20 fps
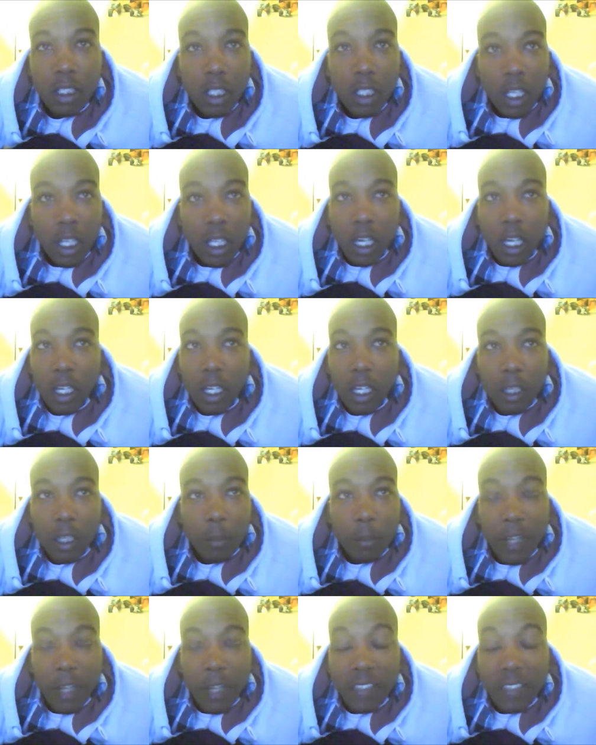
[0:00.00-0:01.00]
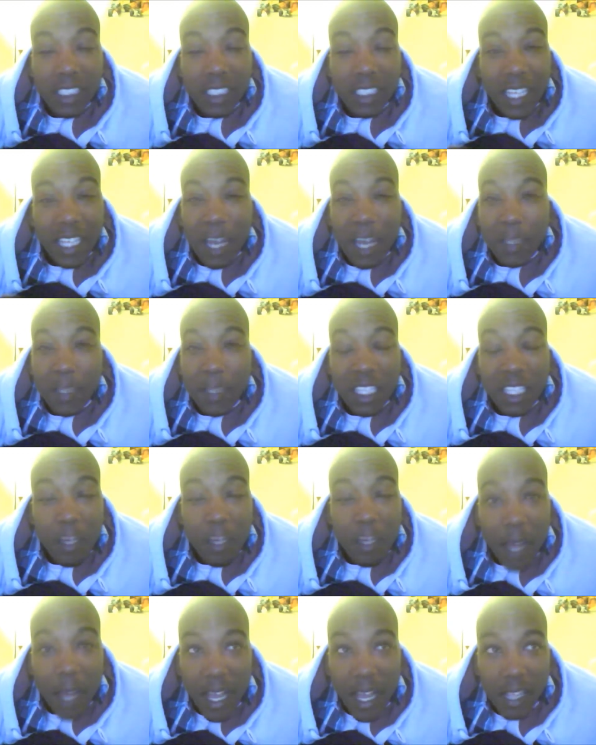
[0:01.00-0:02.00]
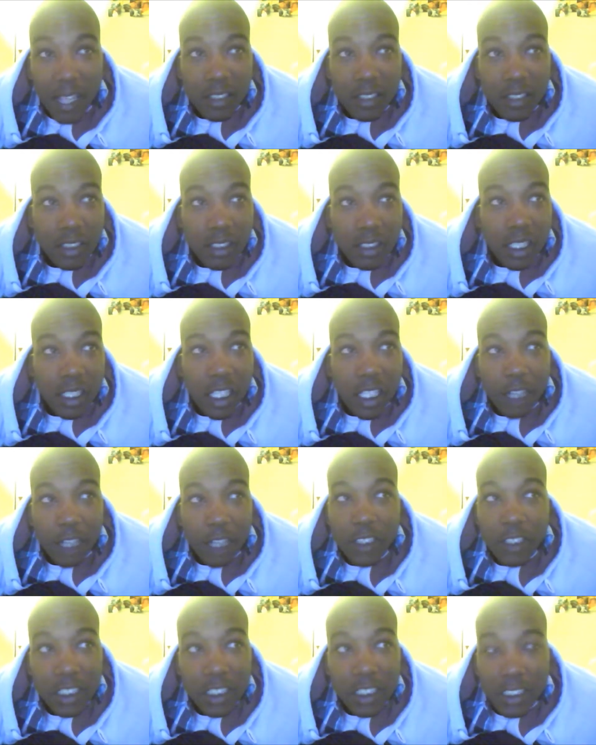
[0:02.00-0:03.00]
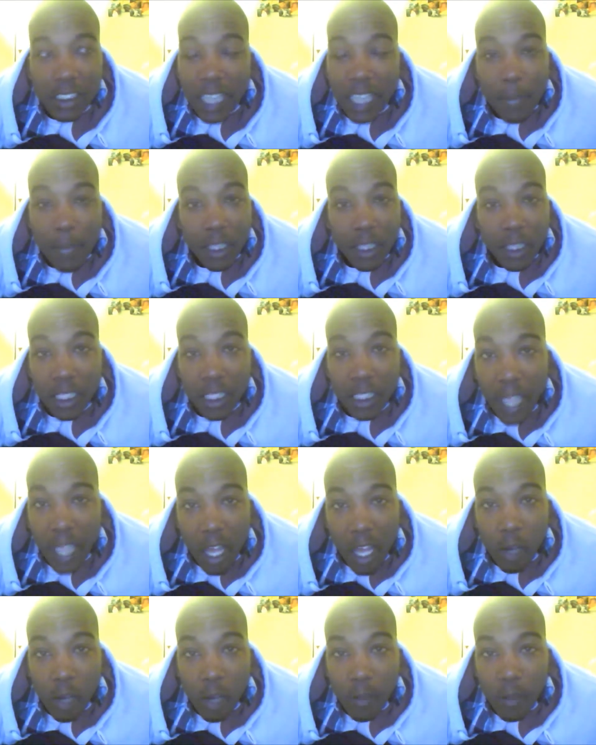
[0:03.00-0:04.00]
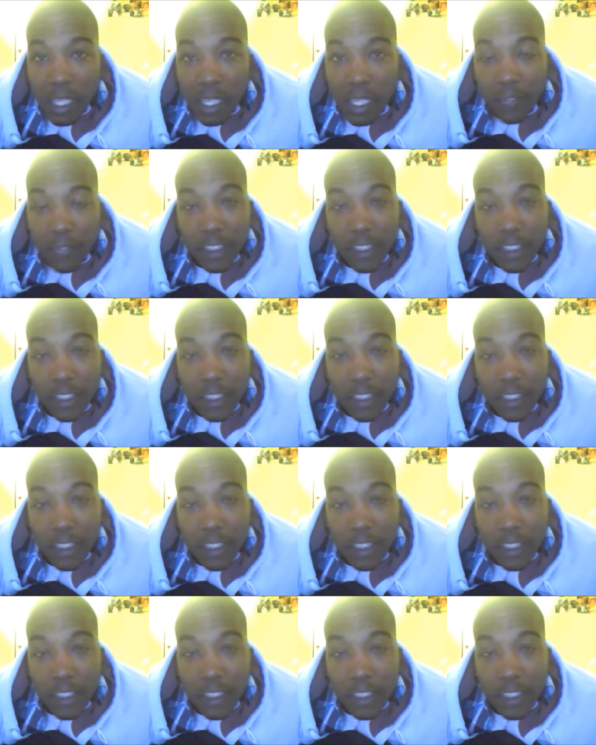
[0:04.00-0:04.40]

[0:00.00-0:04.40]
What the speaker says: Everything that happened in the past, everything that's happening now, and everything